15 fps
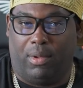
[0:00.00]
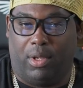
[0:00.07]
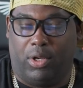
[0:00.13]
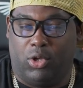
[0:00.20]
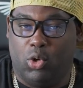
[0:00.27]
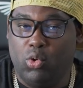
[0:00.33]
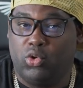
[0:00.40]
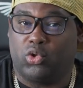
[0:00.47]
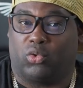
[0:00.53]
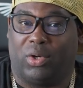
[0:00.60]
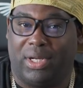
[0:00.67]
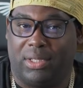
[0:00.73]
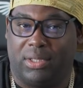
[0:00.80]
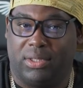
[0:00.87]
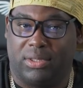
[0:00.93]
new
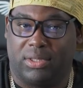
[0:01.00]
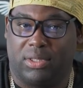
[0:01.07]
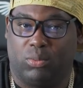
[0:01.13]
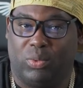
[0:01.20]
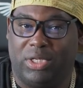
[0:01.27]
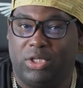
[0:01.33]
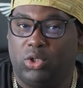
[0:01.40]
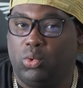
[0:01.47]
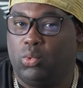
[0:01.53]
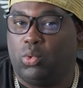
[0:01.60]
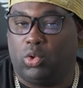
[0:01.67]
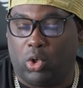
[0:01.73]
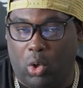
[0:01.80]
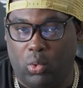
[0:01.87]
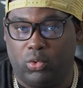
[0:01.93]
traders, we do
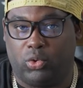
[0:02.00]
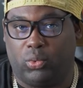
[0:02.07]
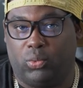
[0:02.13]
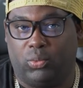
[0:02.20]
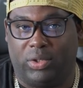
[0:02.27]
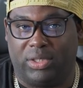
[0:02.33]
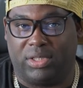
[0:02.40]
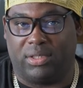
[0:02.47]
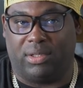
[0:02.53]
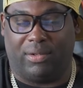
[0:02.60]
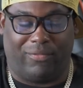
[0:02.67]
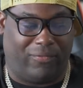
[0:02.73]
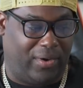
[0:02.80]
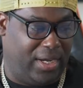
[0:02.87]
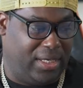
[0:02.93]
go through this
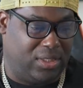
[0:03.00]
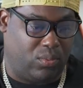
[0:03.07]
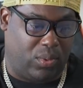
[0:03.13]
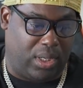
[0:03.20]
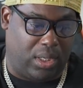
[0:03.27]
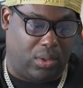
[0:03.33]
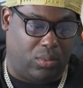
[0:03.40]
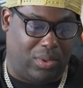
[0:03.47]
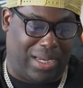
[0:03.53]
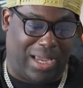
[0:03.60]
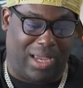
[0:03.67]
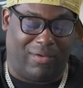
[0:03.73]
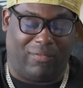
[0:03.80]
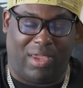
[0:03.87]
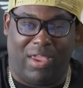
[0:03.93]
phase where we
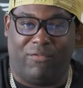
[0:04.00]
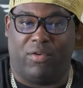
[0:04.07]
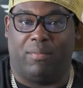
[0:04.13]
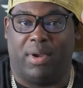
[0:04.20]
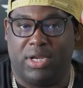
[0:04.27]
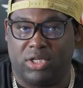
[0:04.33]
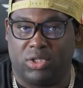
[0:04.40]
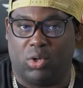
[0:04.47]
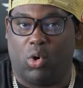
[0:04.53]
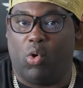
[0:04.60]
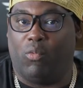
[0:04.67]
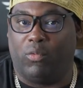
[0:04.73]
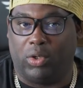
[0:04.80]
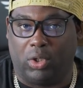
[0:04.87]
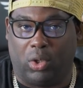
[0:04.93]
have information
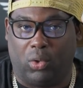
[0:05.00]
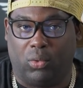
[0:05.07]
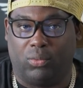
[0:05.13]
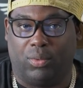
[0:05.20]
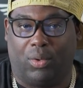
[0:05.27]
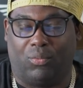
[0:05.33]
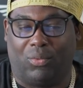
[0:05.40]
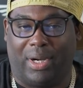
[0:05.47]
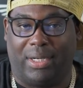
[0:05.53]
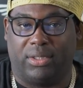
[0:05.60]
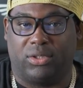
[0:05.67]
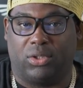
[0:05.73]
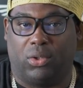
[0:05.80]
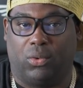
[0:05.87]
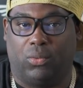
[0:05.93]
overload, right?
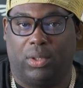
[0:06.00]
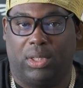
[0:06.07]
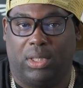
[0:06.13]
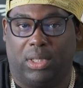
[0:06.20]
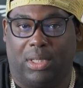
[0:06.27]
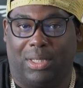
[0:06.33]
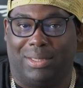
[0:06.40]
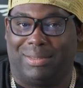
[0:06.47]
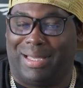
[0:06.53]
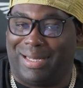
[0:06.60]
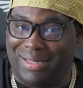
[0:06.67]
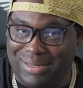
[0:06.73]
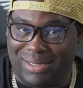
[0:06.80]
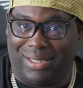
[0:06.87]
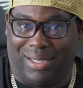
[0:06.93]
So that
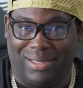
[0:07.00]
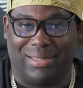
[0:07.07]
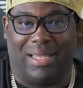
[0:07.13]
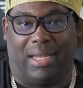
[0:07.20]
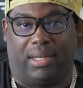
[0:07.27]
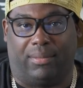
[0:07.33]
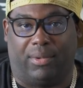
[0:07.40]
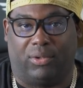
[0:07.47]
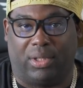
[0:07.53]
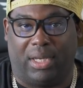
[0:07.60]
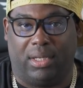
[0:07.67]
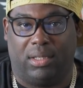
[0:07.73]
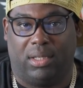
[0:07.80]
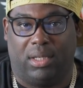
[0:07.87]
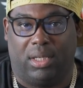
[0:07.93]
is a thing,
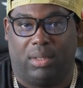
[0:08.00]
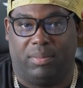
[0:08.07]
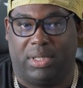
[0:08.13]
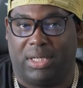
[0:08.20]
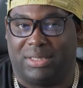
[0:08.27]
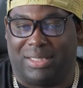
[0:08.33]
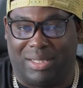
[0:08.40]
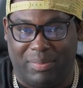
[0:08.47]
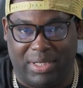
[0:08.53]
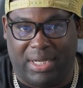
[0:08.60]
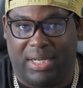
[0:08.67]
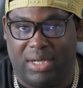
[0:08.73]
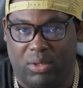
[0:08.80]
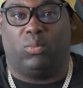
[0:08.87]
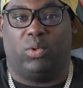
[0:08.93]
okay? Because in the
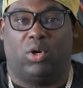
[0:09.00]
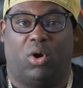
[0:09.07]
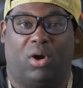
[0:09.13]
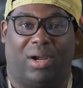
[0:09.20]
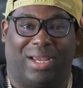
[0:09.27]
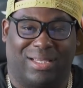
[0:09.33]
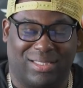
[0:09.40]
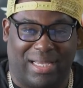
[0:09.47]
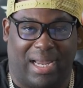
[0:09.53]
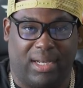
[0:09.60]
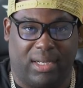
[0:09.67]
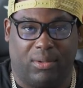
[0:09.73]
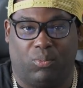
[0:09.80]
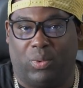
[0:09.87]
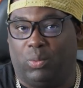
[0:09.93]
beginning, we are
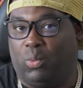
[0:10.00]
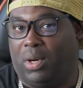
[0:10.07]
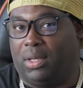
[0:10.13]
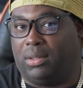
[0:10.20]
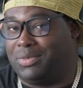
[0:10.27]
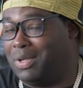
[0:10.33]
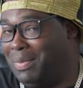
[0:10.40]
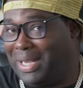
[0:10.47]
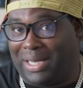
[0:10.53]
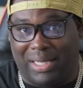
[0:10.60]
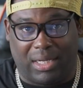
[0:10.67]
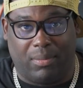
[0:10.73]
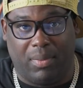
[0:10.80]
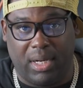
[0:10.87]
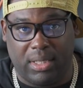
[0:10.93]
excited. We want to make a
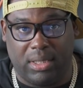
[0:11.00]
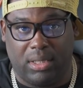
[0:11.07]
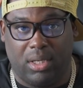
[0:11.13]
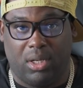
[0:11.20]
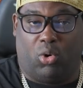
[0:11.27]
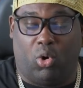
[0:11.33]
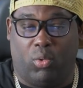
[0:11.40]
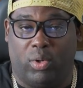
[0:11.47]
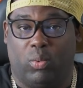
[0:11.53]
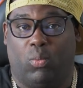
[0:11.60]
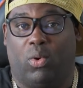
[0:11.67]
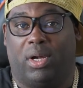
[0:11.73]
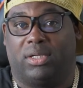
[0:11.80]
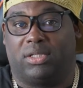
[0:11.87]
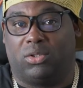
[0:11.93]
lot of money, or we
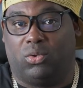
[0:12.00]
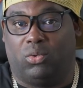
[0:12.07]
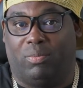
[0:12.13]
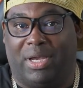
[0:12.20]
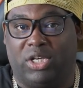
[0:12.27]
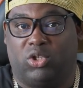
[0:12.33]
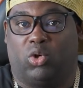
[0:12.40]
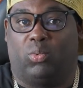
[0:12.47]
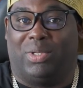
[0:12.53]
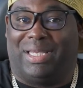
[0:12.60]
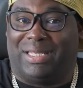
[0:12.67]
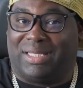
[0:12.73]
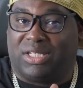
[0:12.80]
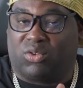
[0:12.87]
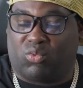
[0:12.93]
want to make sure we
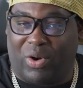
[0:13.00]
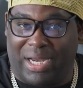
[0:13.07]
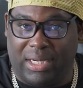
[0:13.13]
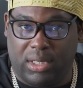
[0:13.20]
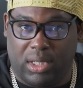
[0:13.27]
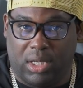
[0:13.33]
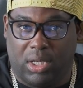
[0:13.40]
get this right.